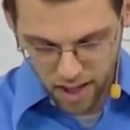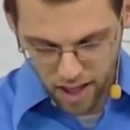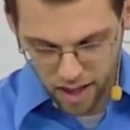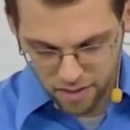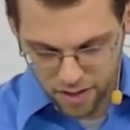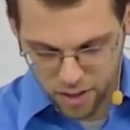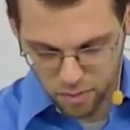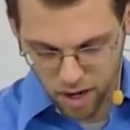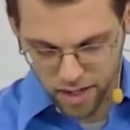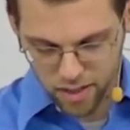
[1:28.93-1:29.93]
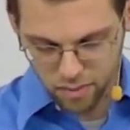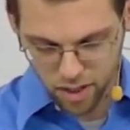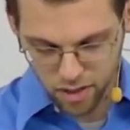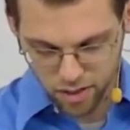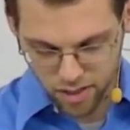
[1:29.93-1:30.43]
Have this mind
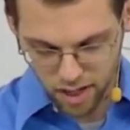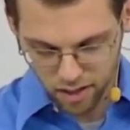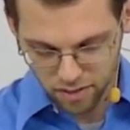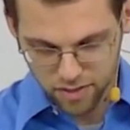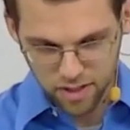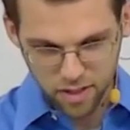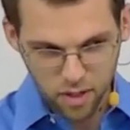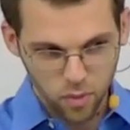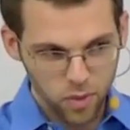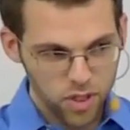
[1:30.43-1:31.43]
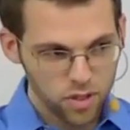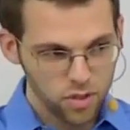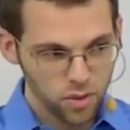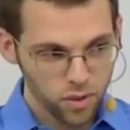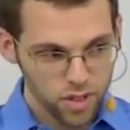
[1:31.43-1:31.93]
among yourselves which is
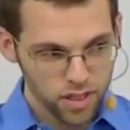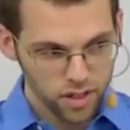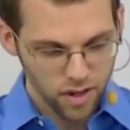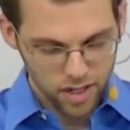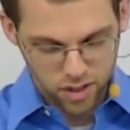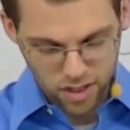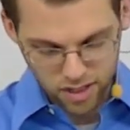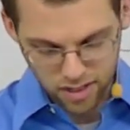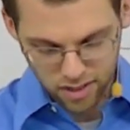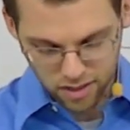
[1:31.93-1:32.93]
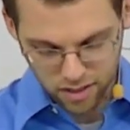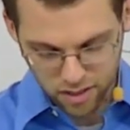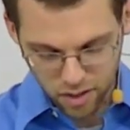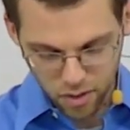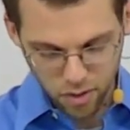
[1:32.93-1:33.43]
yours in Christ Jesus,
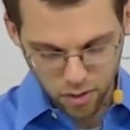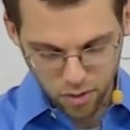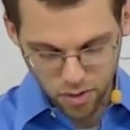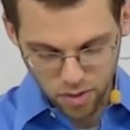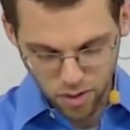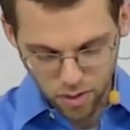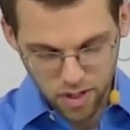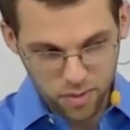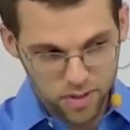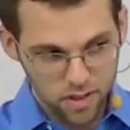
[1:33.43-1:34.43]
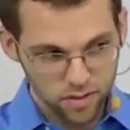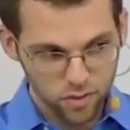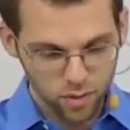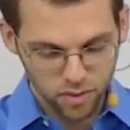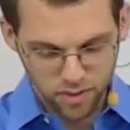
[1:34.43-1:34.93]
who, though he was in the
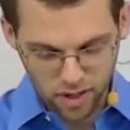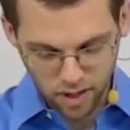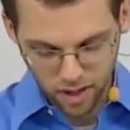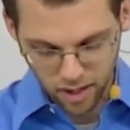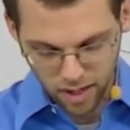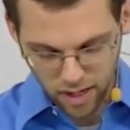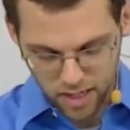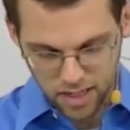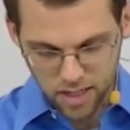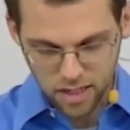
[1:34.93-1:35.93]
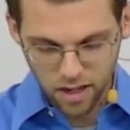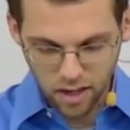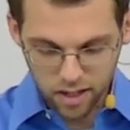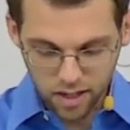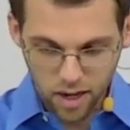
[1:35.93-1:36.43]
form of God, did
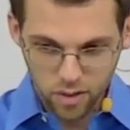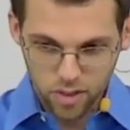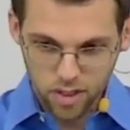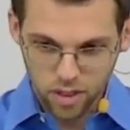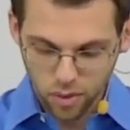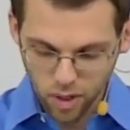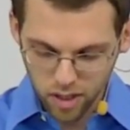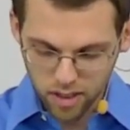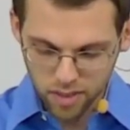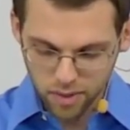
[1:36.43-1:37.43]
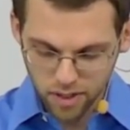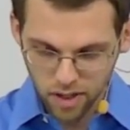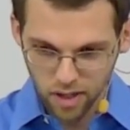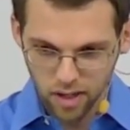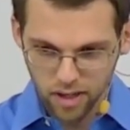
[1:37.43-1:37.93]
not count equality with
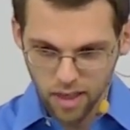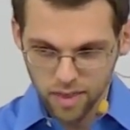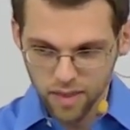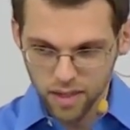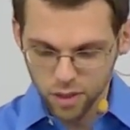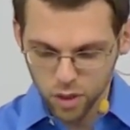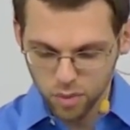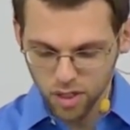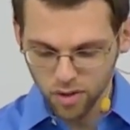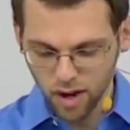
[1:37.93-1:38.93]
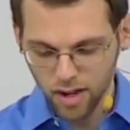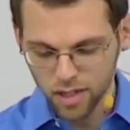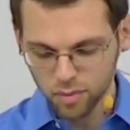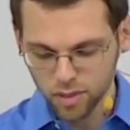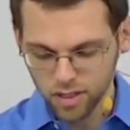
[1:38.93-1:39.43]
God a thing to be
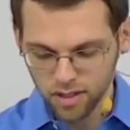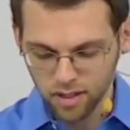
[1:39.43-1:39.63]
grasped,